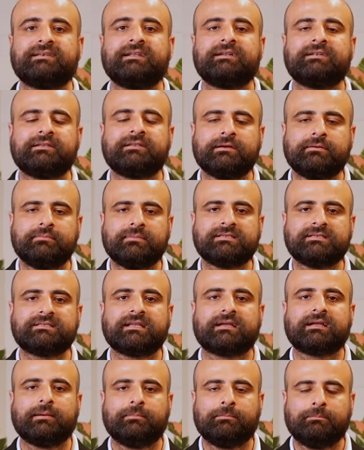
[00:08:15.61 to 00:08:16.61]
determines
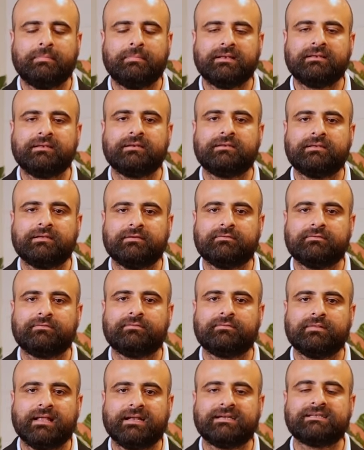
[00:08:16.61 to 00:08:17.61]
the
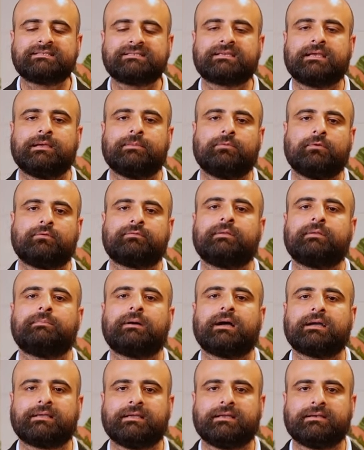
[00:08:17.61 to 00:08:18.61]
competitive landscape of the
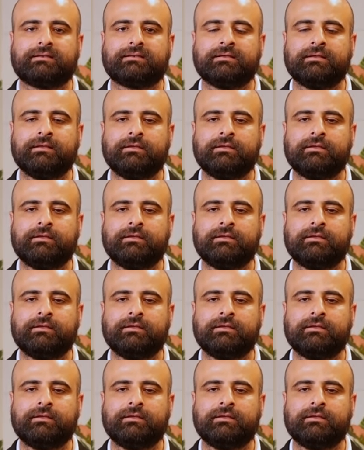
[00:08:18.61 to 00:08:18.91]
market,